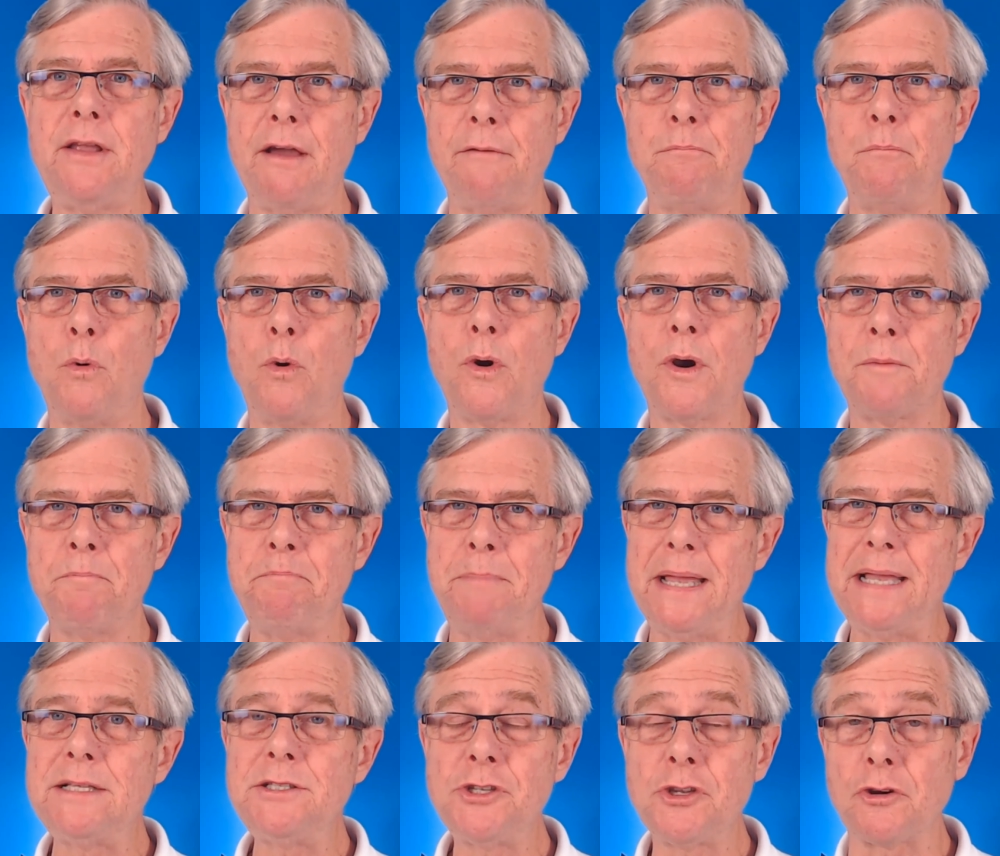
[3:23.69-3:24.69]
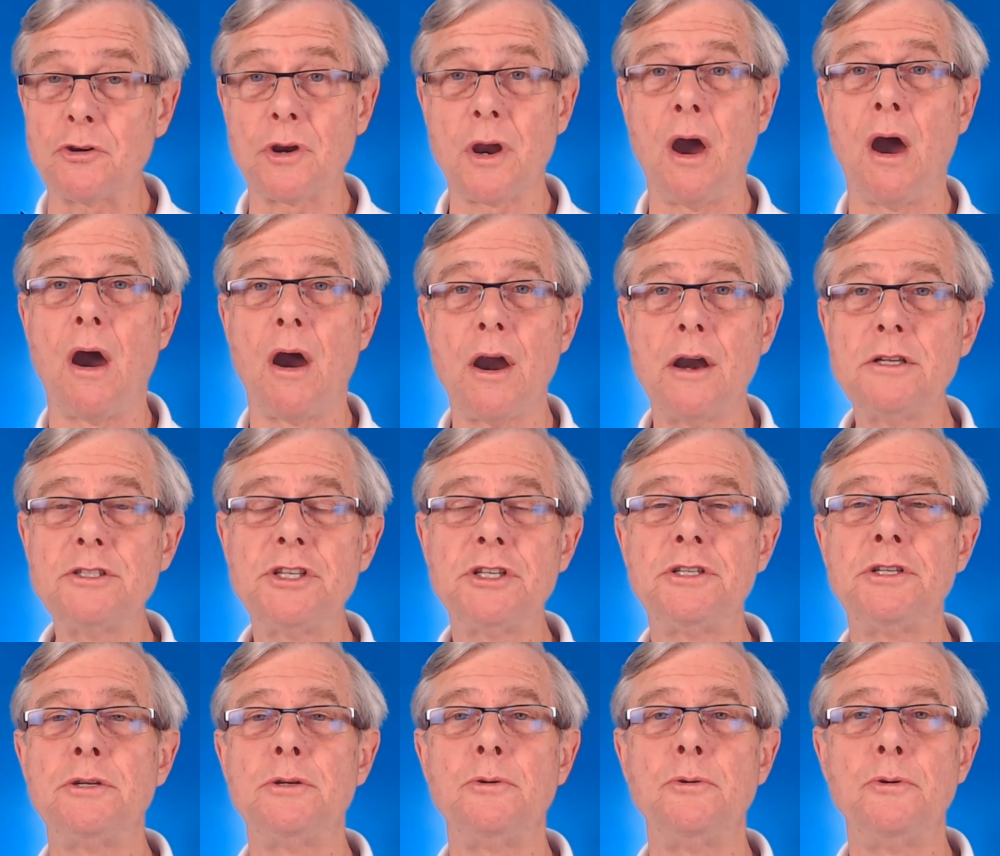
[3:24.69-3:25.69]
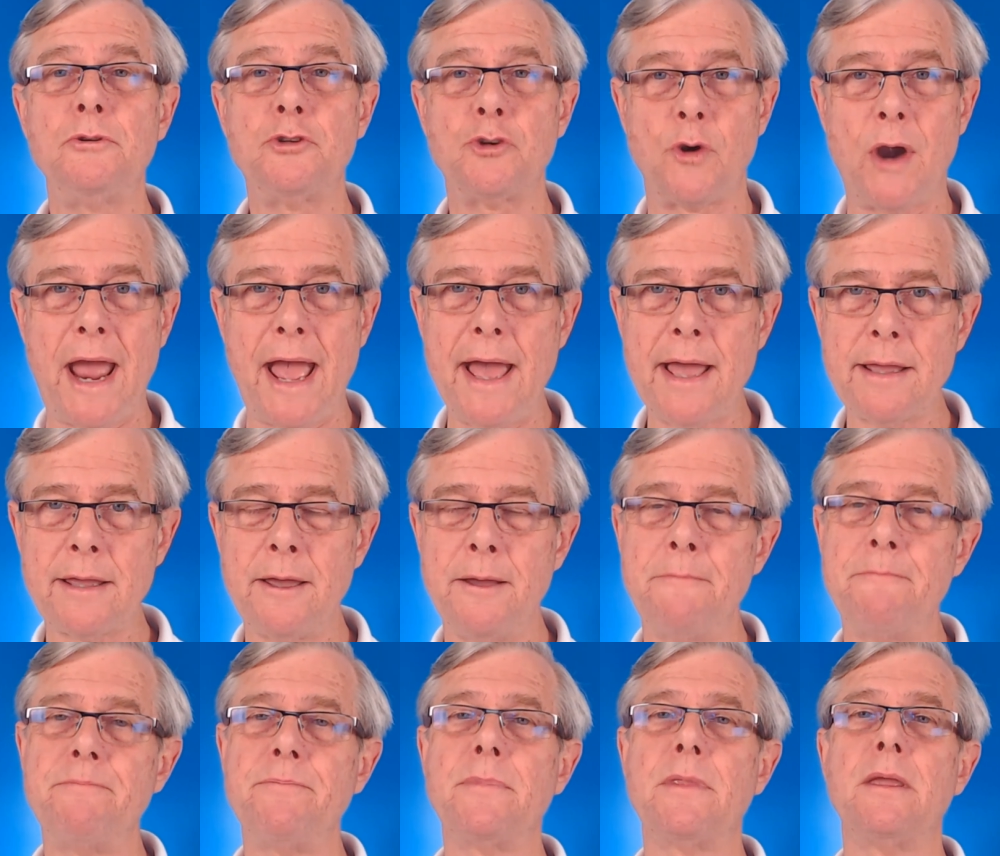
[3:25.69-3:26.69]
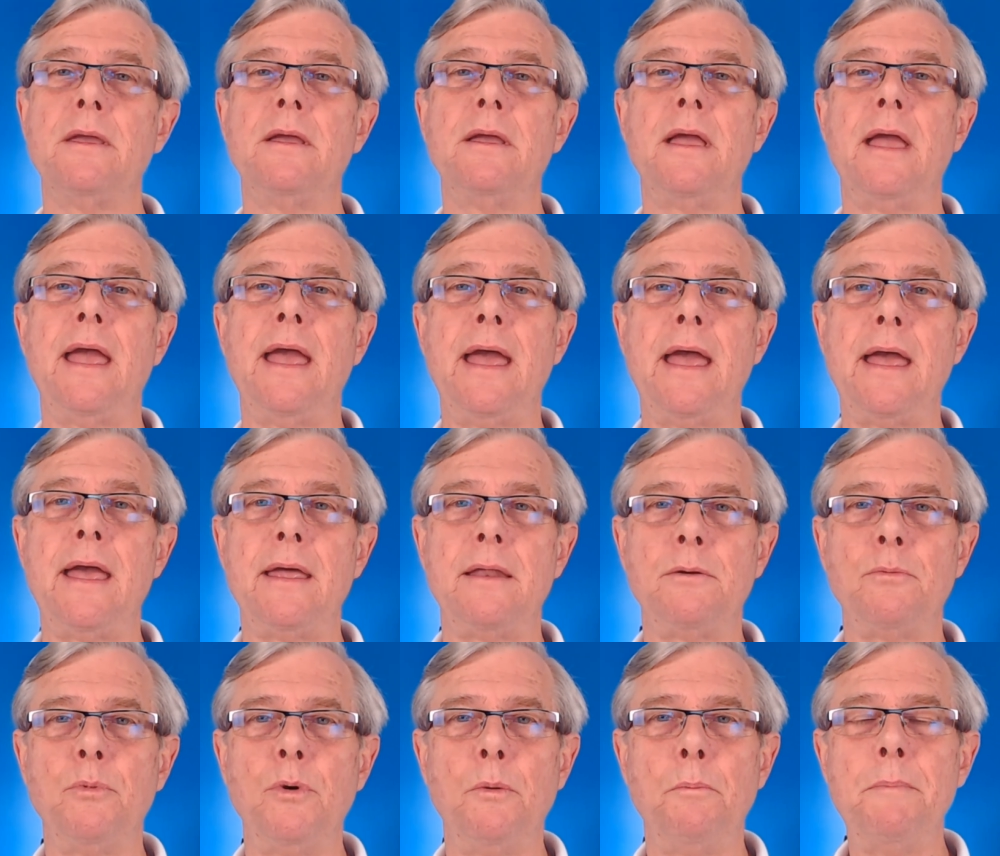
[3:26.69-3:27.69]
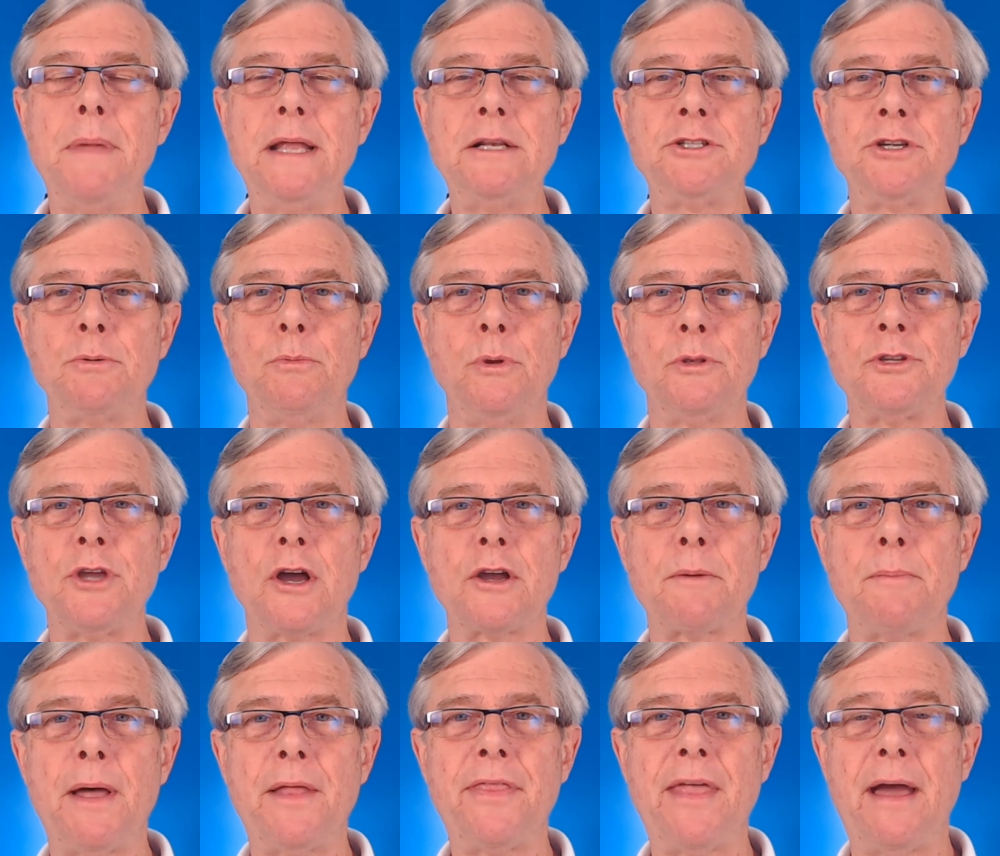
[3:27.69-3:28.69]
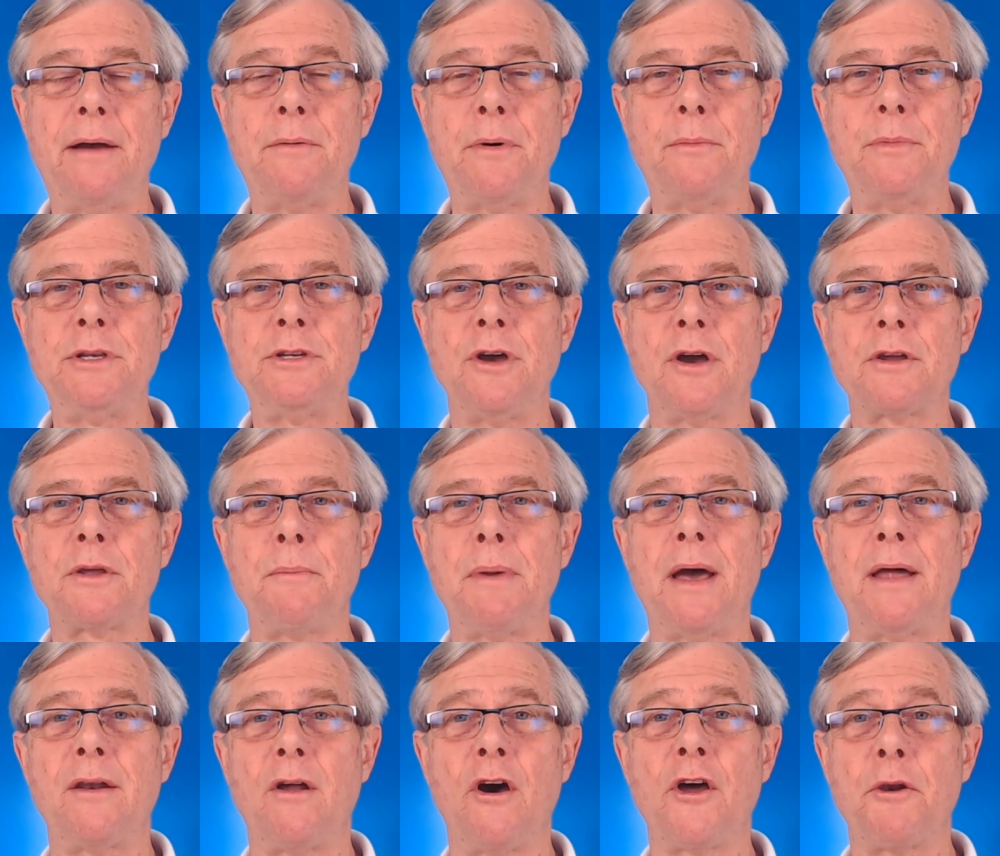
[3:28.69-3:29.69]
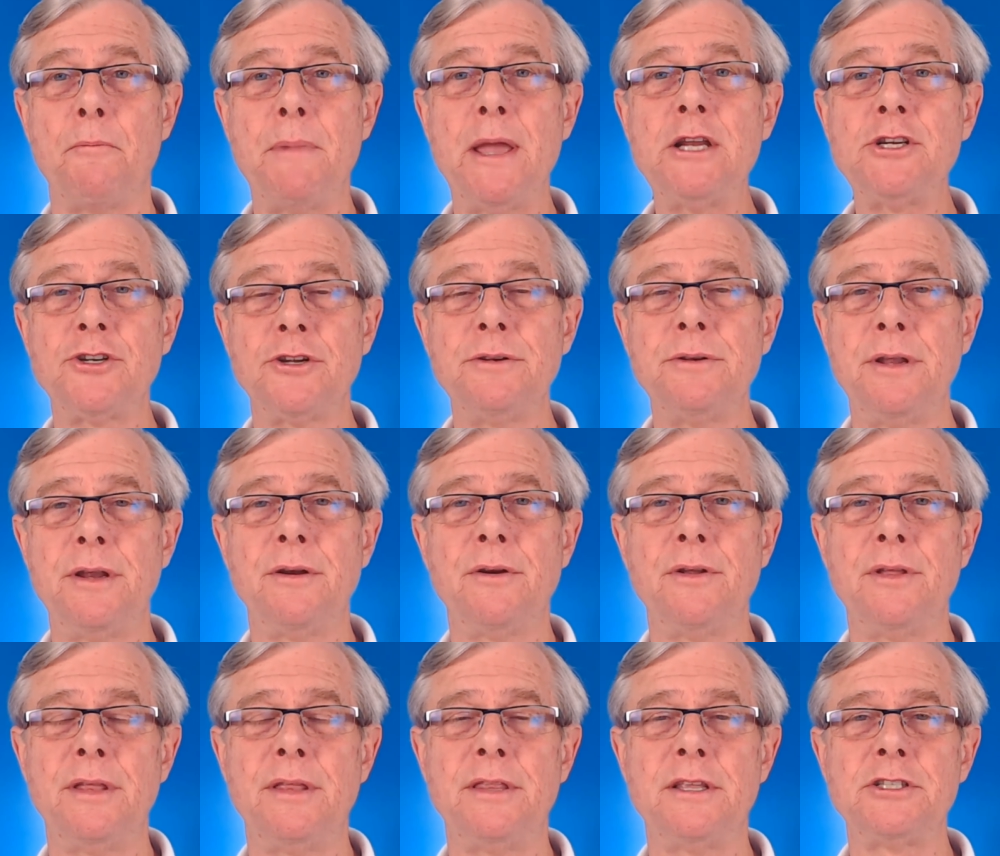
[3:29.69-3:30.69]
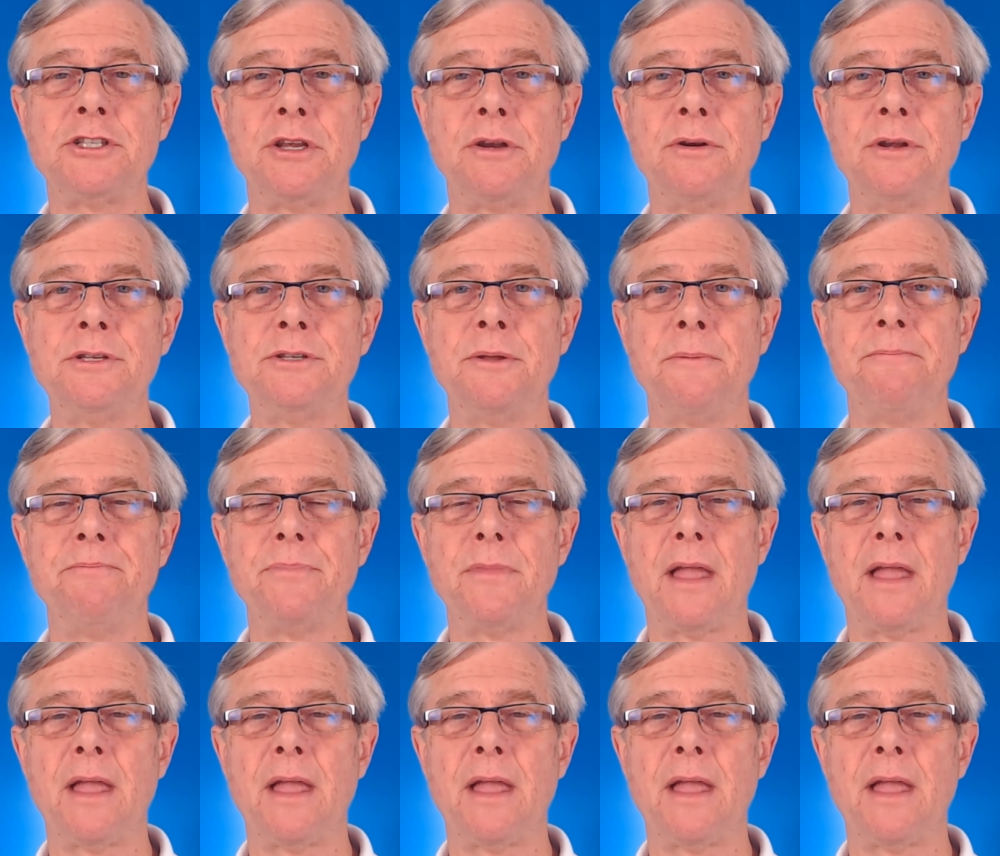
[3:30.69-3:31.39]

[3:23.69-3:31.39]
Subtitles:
You have more bins or cards to track, and we'll talk about that when we talk about automation here in the series.